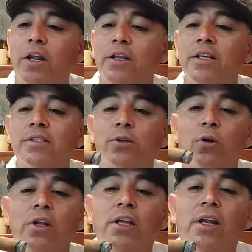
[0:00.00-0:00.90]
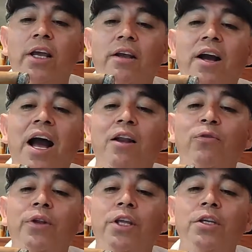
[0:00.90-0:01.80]
and it's only like half
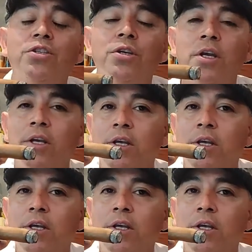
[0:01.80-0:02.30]
an inch.